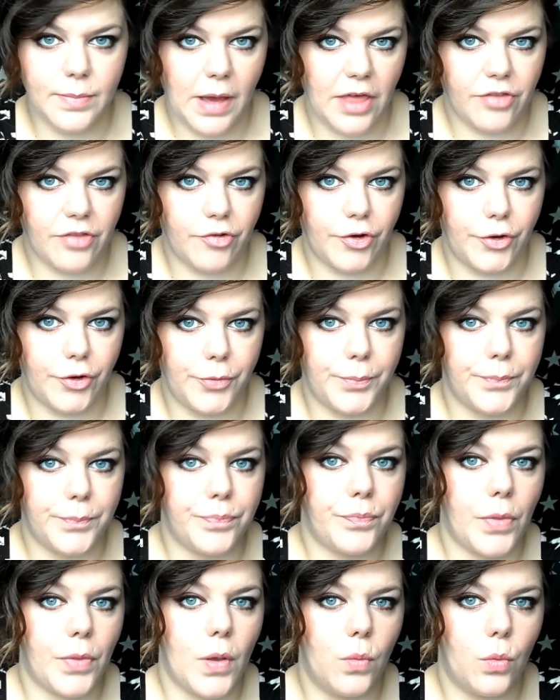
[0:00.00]
in the
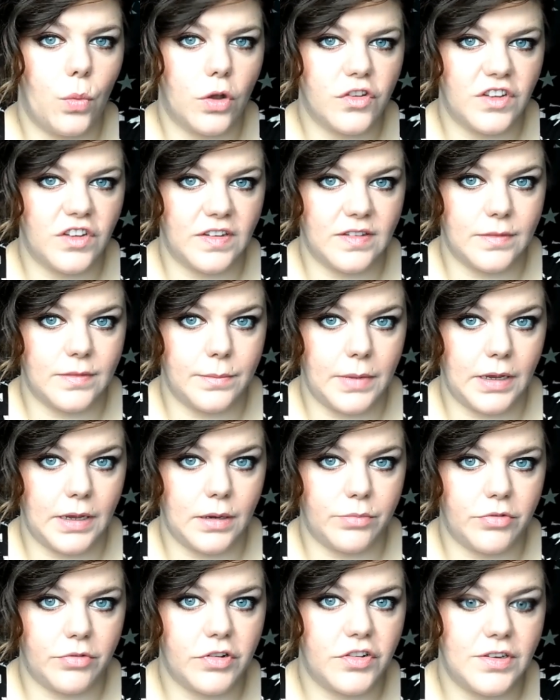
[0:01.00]
bathroom washing some
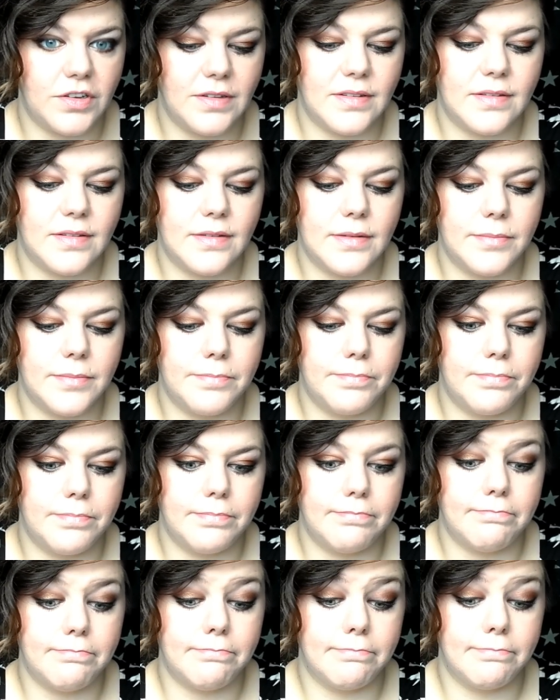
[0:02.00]
makeup brushes.
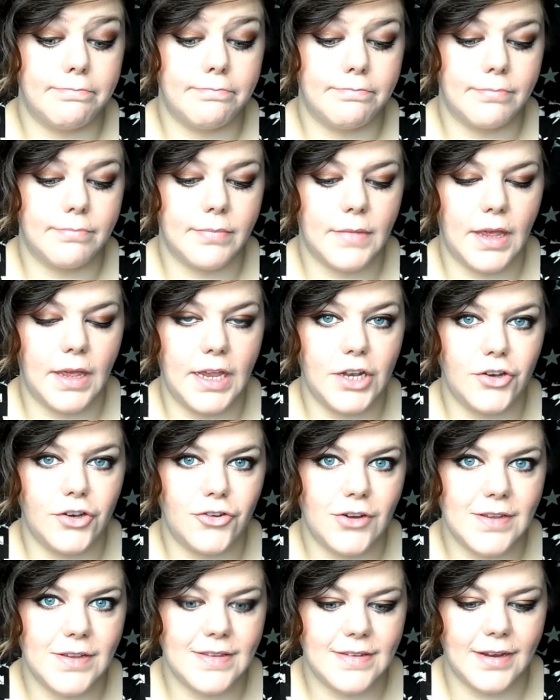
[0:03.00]

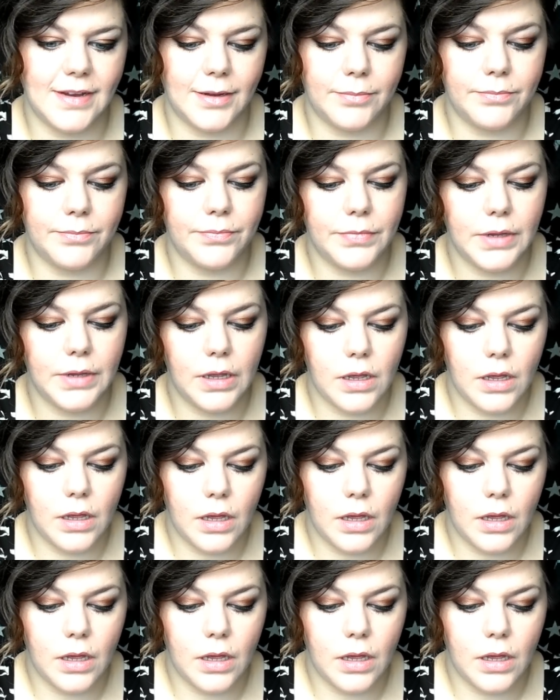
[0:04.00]
Interesting.